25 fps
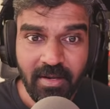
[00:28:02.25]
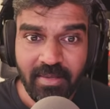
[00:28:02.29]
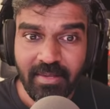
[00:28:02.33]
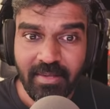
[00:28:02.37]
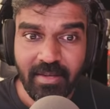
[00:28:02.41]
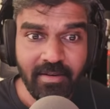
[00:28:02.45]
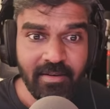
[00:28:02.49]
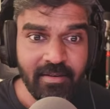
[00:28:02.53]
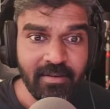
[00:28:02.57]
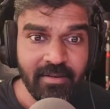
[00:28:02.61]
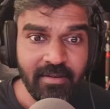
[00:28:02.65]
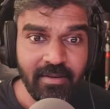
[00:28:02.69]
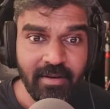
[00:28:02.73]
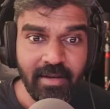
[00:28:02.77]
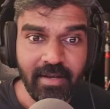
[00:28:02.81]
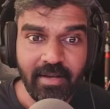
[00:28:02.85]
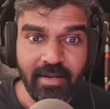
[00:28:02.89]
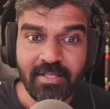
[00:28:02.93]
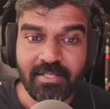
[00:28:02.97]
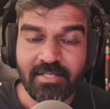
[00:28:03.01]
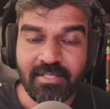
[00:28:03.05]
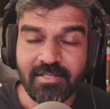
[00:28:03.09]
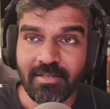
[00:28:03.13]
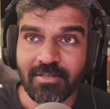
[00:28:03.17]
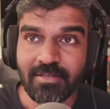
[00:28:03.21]
There
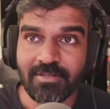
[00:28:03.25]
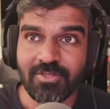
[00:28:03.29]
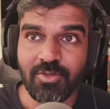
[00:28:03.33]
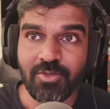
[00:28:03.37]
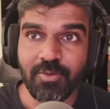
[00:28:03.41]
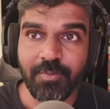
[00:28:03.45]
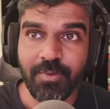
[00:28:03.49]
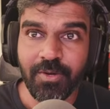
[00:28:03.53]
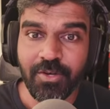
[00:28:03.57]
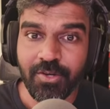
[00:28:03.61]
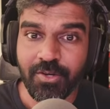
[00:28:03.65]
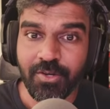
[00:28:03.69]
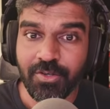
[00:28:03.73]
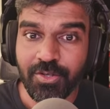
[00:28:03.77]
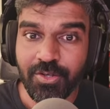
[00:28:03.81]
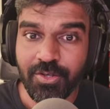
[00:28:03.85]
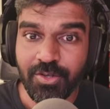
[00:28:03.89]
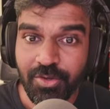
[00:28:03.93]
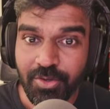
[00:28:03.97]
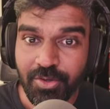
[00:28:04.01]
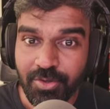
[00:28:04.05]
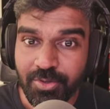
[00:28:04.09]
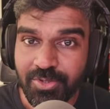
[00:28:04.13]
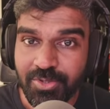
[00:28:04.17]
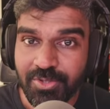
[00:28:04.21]
is a super good
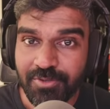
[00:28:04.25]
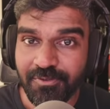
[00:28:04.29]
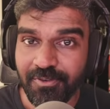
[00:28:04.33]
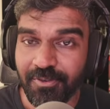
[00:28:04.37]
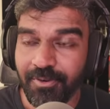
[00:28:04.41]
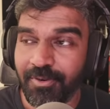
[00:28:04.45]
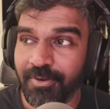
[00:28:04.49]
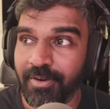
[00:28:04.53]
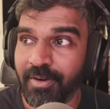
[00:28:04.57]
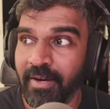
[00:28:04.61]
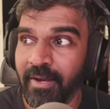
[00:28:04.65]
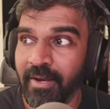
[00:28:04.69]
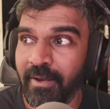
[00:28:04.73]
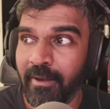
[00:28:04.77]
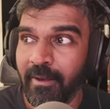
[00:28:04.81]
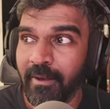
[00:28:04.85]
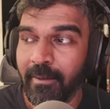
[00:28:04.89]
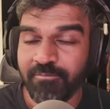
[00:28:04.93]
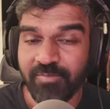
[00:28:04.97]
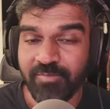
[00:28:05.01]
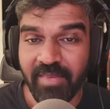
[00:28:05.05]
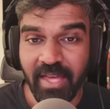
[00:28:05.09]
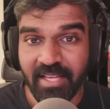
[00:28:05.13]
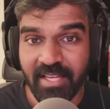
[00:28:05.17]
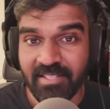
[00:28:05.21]
use for
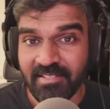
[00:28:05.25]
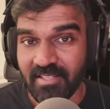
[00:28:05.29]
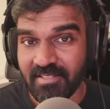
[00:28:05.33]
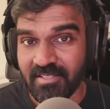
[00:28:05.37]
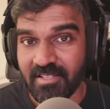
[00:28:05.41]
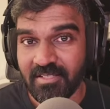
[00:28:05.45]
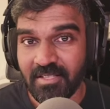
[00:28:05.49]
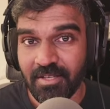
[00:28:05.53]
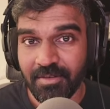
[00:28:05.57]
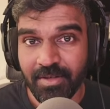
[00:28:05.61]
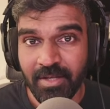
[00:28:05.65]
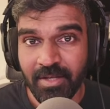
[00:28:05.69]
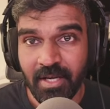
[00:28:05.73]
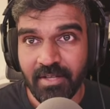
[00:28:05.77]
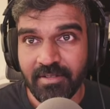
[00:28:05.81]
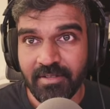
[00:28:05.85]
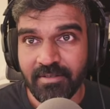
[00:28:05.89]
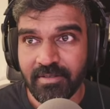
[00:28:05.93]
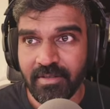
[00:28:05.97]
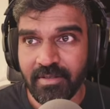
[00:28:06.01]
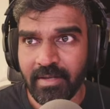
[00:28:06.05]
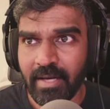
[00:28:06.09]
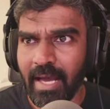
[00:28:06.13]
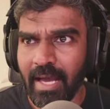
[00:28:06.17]
a6700.